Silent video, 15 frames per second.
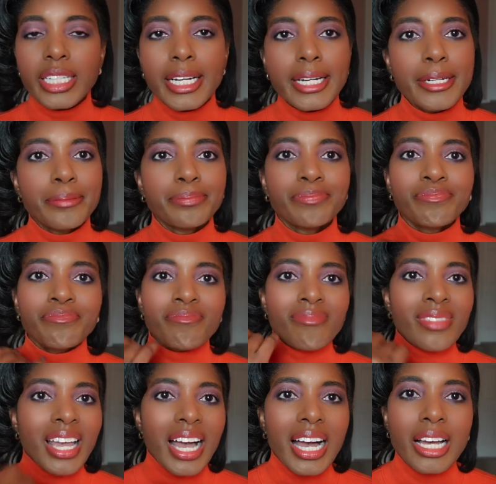
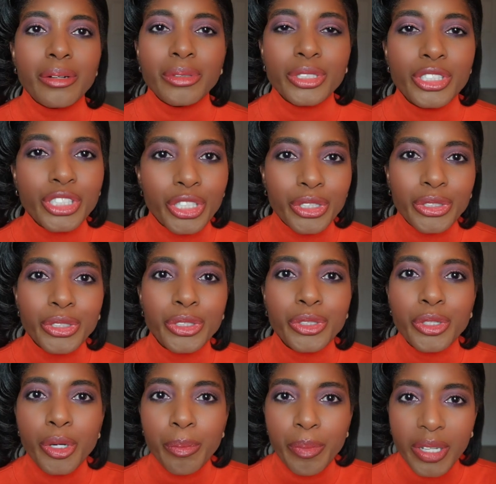I will show
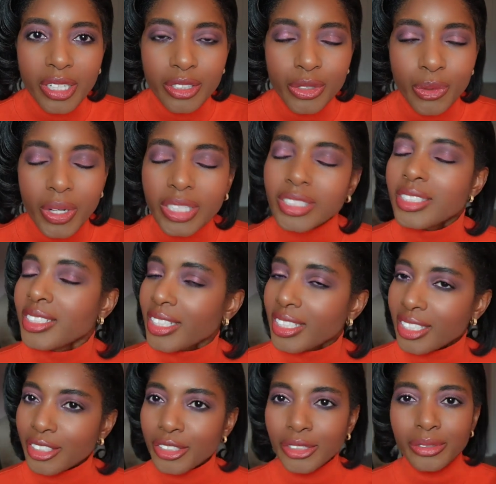you a pick of swatches, and
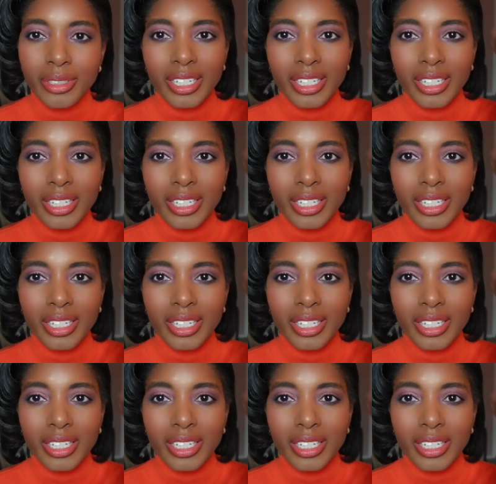I do.